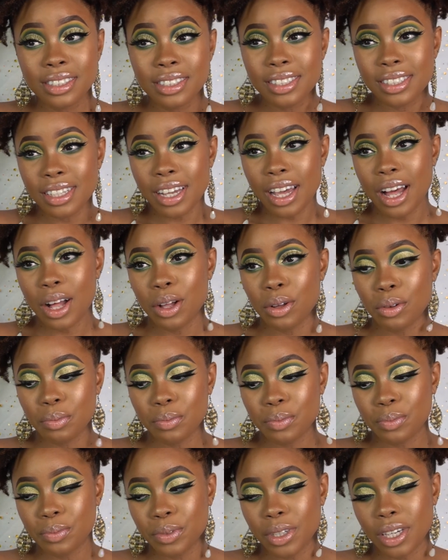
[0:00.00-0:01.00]
to help
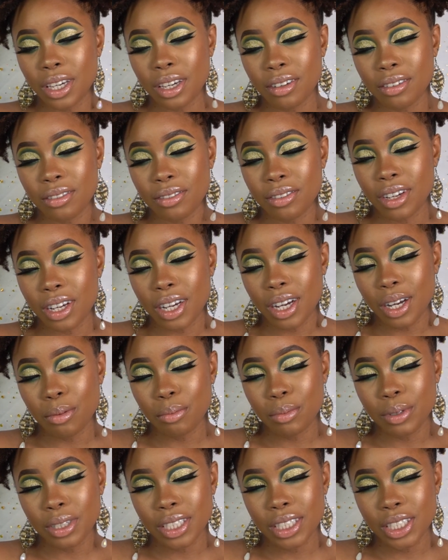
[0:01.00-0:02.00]
give a
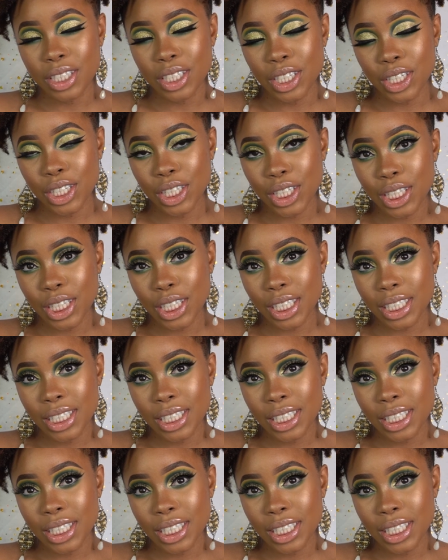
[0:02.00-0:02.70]
complete look.